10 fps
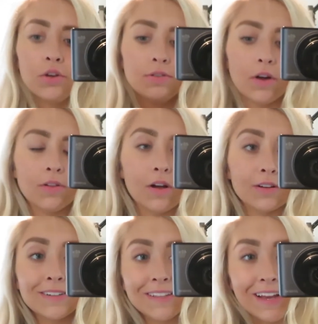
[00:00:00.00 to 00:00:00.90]
no
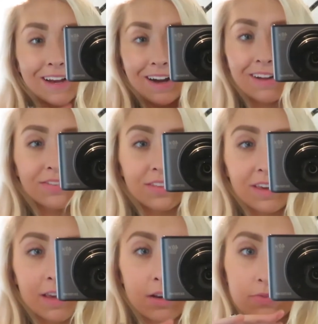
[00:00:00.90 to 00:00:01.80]
longer like a
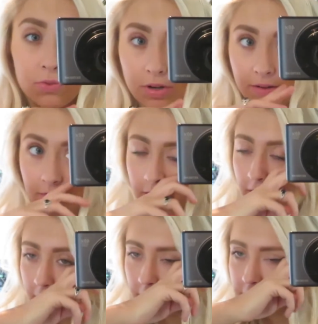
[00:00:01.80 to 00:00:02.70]
healthy full day of
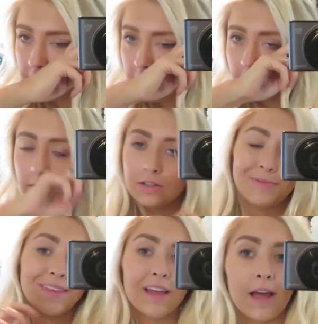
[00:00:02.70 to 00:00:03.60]
eating. It's now going to
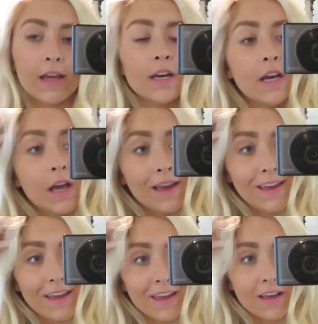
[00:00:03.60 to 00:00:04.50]
be like
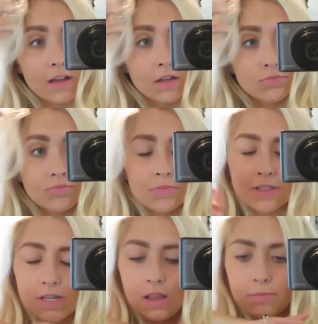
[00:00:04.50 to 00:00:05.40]
a
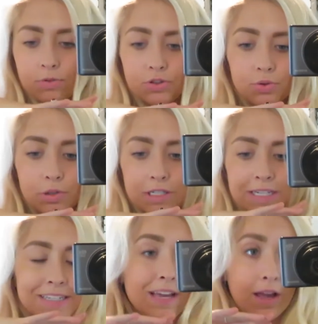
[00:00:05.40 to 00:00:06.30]

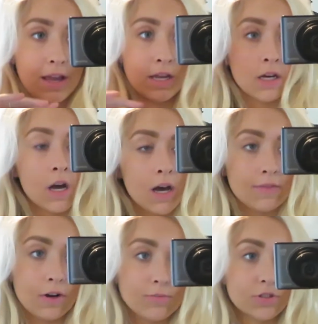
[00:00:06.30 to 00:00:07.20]
celebratory day
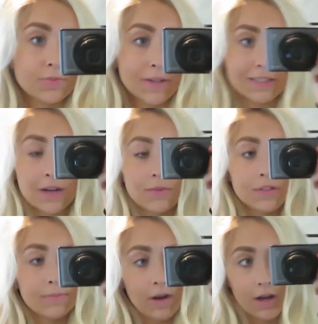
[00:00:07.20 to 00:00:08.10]
of almost being done with
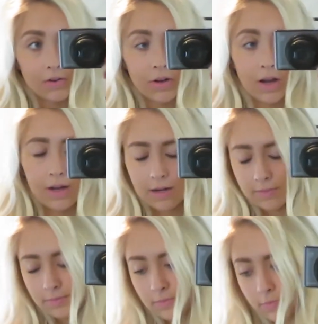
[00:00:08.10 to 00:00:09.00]
the bulk.
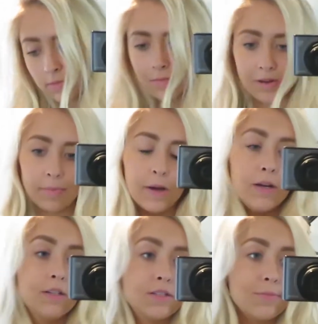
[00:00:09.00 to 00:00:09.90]
My
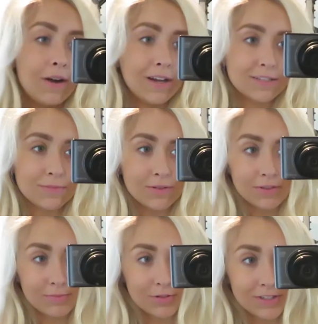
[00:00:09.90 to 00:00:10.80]
parents surprised me
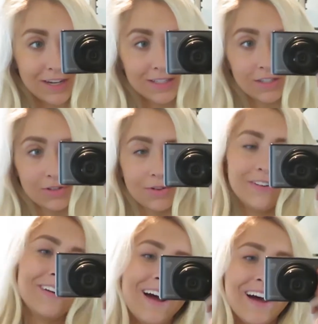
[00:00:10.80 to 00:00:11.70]
with more Texas
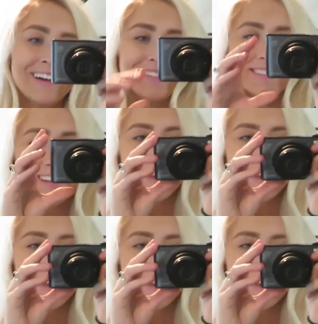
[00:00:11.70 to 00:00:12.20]
Roadhouse.